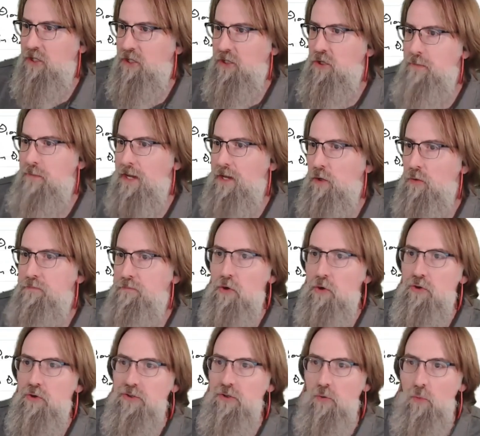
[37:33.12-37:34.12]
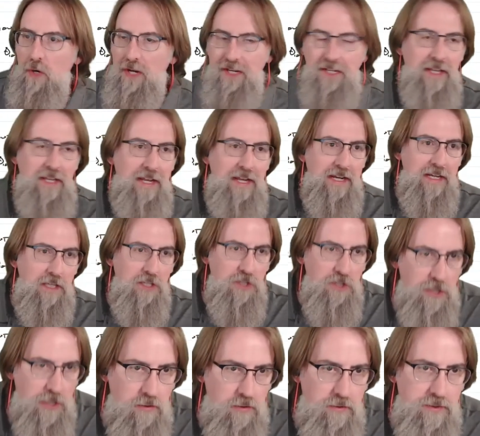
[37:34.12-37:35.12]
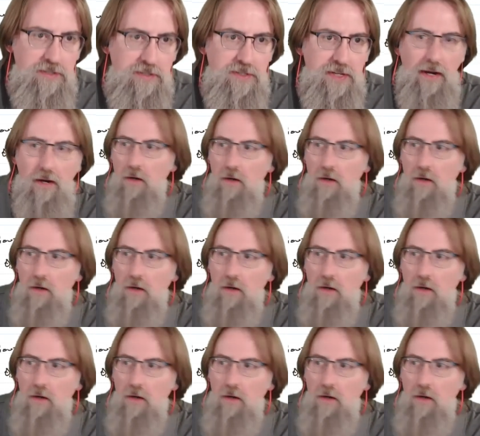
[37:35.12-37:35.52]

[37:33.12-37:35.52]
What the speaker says: my own personal one, and then I can share this out.